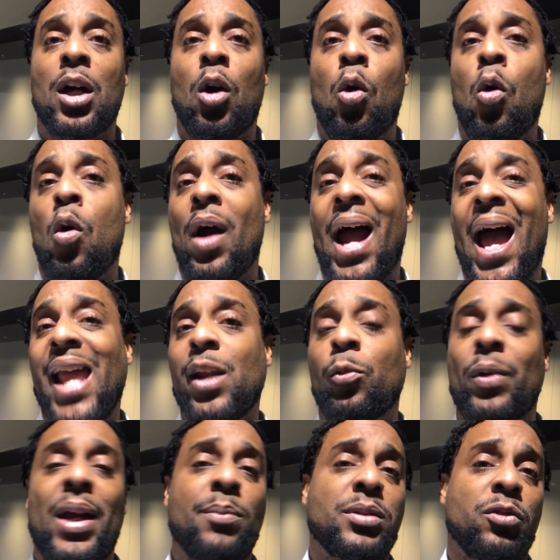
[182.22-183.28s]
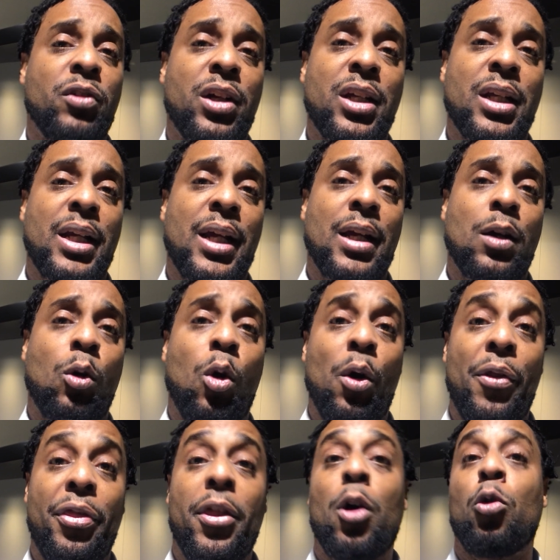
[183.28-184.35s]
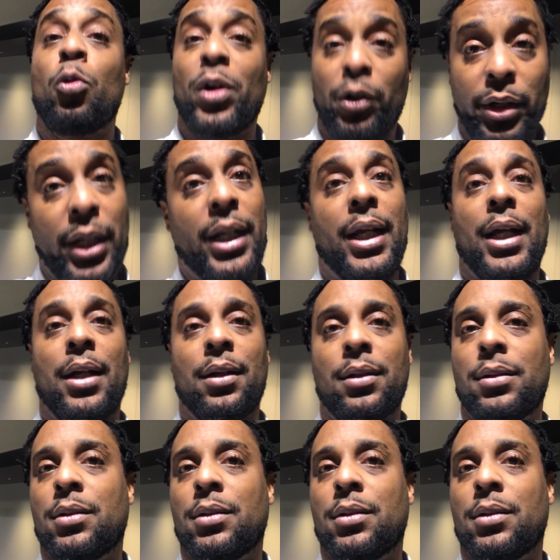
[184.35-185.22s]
or Allan Williams the Reallionaire or The Reallionaire.